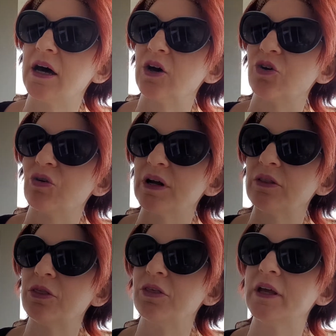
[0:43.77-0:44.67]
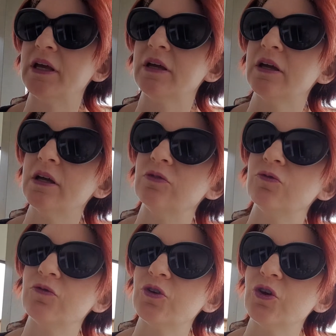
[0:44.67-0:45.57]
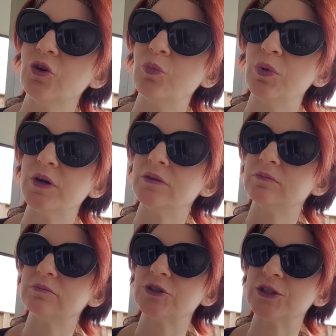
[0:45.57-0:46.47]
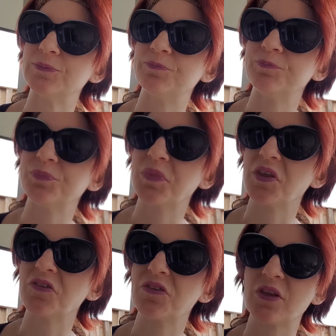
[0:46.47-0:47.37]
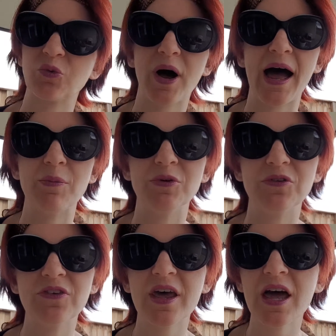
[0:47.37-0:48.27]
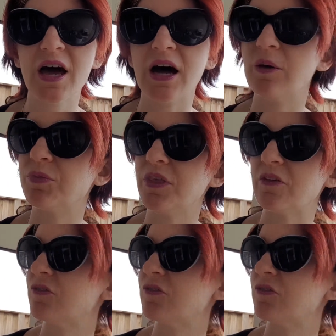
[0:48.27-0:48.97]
green thingy in view, but, you know, that's what happens. They're